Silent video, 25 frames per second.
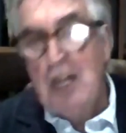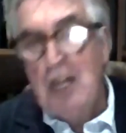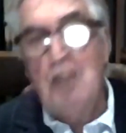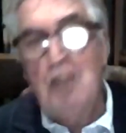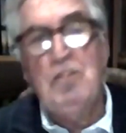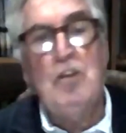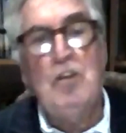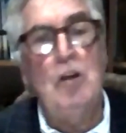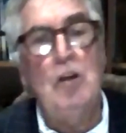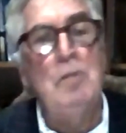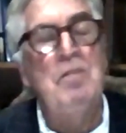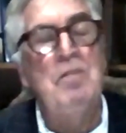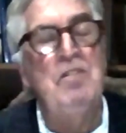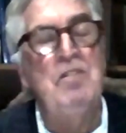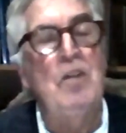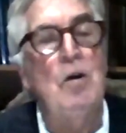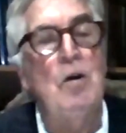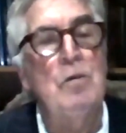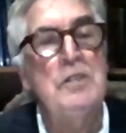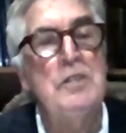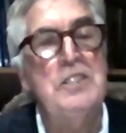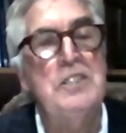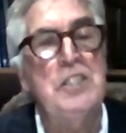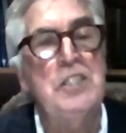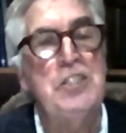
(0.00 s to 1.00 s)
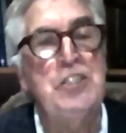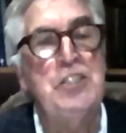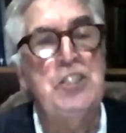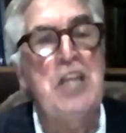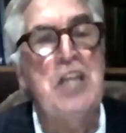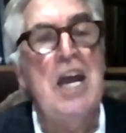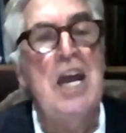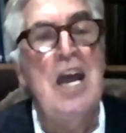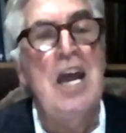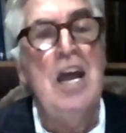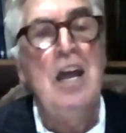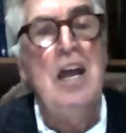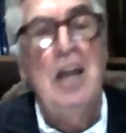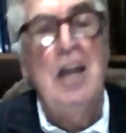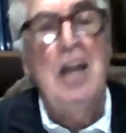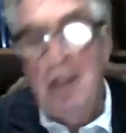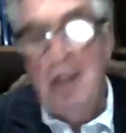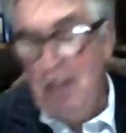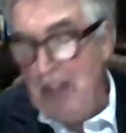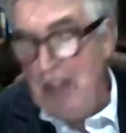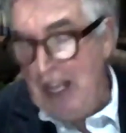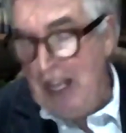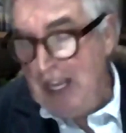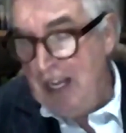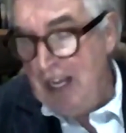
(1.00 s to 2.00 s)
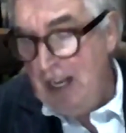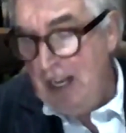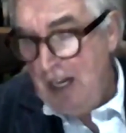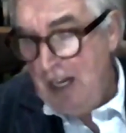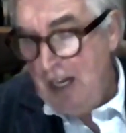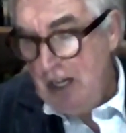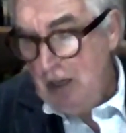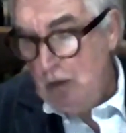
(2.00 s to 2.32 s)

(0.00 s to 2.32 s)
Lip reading: have come forward to share their